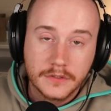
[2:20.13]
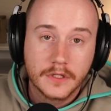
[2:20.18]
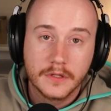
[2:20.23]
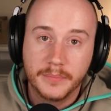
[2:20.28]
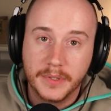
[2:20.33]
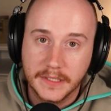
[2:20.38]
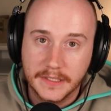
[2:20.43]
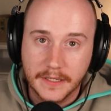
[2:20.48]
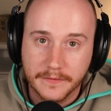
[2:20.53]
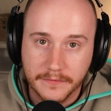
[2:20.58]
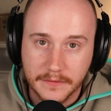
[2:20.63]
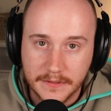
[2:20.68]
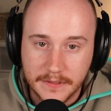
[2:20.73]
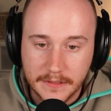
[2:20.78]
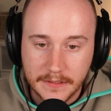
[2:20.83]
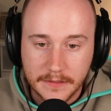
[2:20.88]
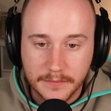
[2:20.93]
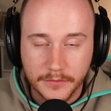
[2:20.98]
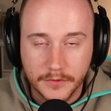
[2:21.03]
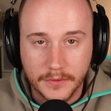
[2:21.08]
are the big
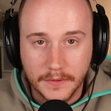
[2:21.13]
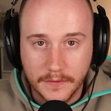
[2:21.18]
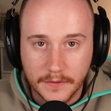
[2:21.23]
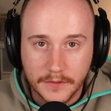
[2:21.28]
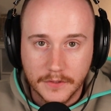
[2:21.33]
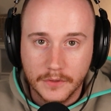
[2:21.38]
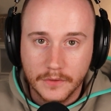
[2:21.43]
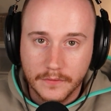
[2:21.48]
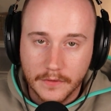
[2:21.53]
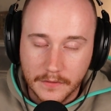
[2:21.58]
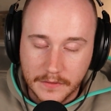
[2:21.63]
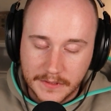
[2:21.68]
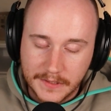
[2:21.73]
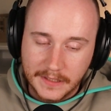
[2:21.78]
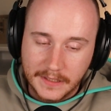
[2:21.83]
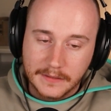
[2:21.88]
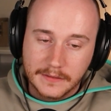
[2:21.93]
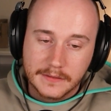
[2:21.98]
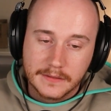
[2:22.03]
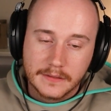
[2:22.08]
differences between the two of those things.